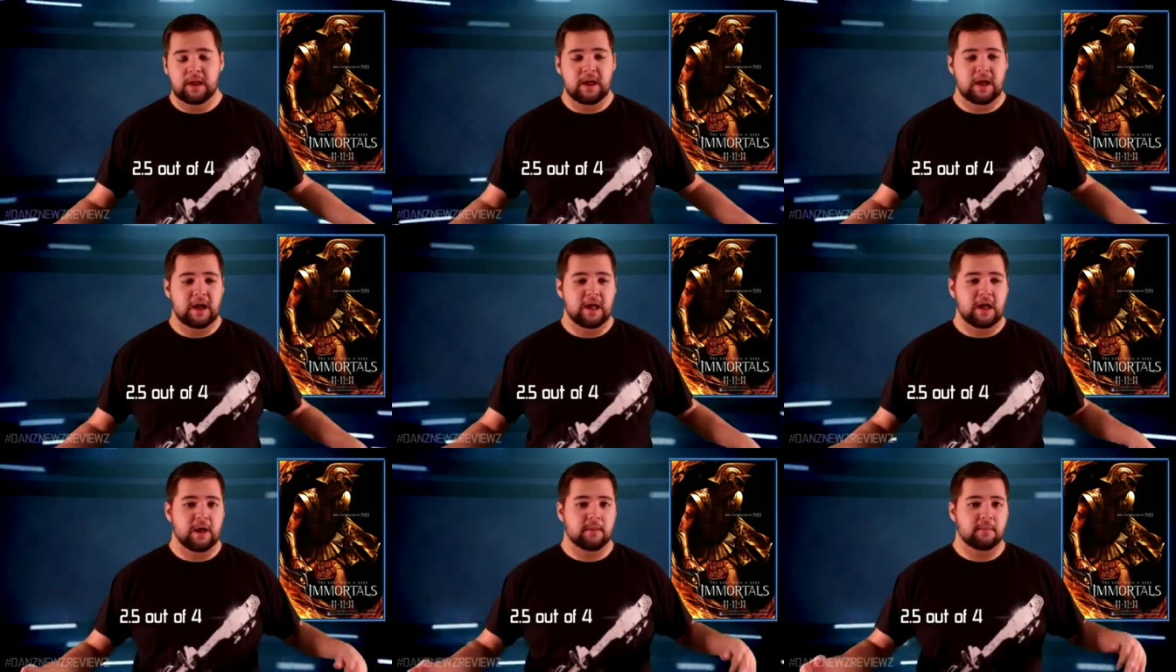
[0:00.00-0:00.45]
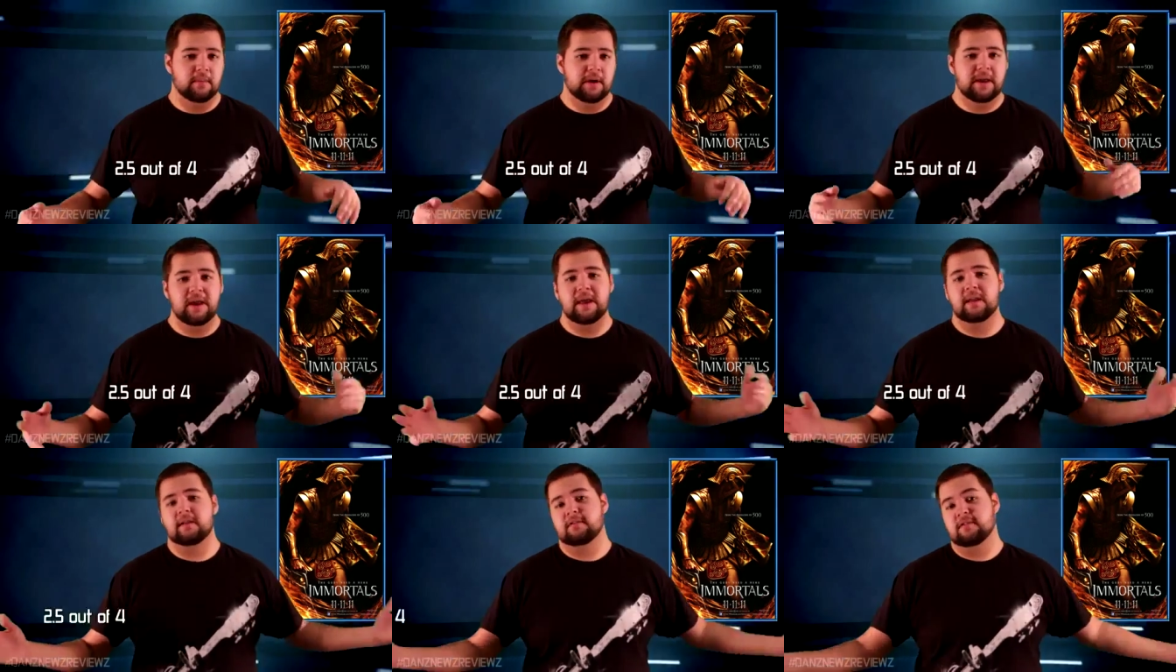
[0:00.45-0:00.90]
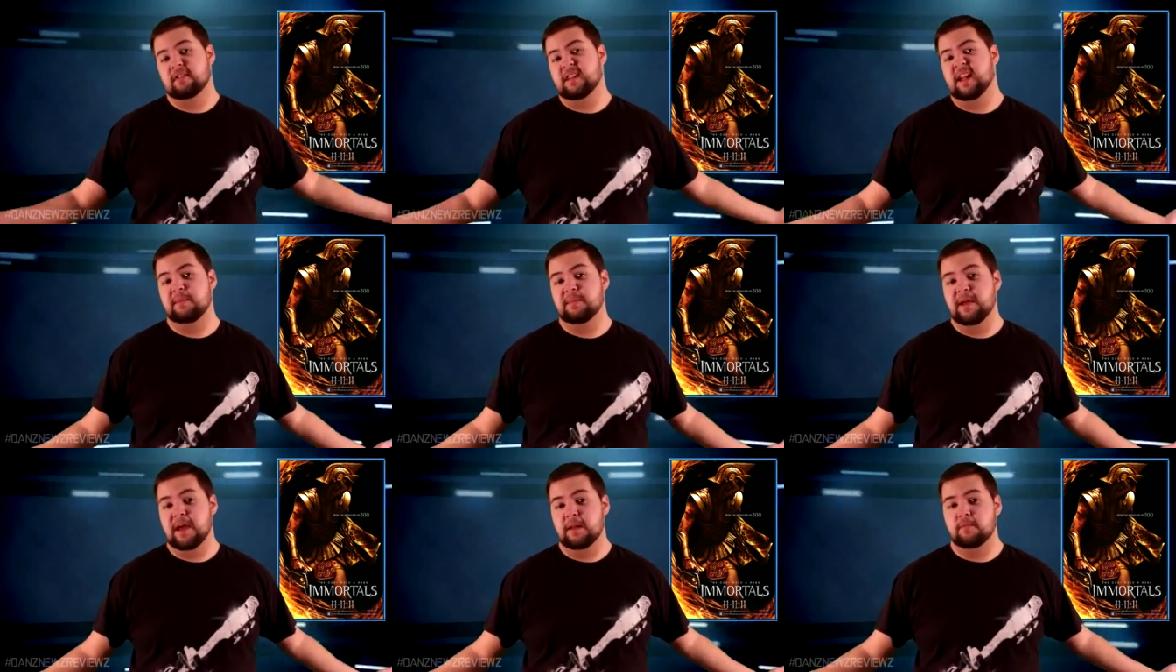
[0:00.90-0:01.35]
Again, it's
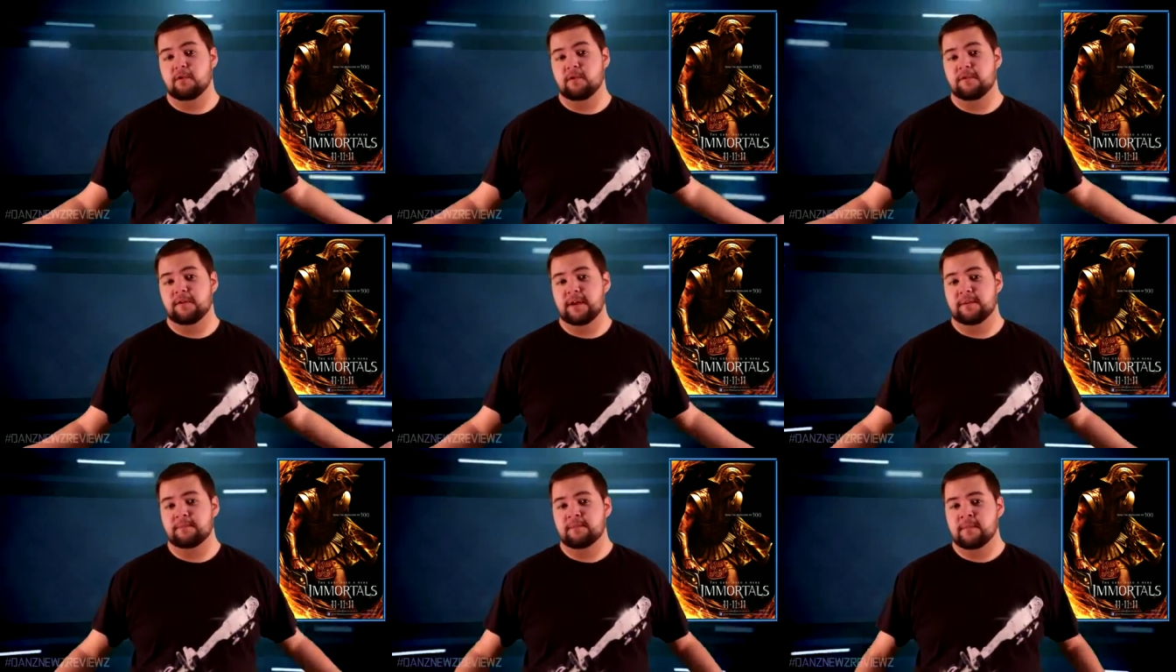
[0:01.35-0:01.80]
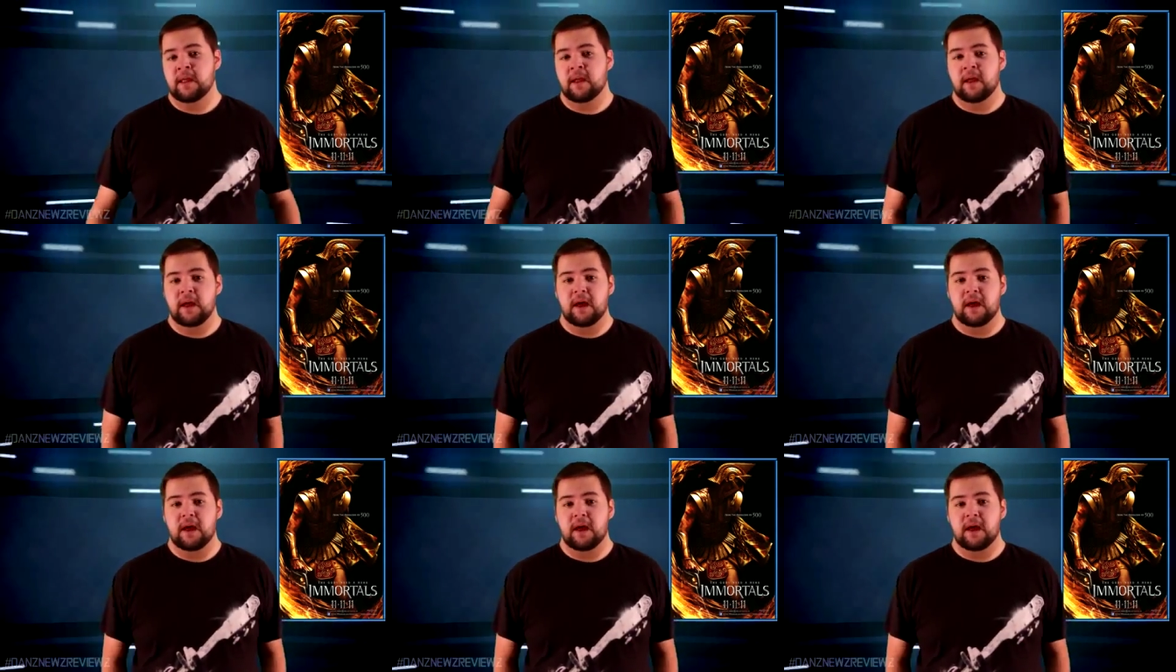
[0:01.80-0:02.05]
not a bad movie.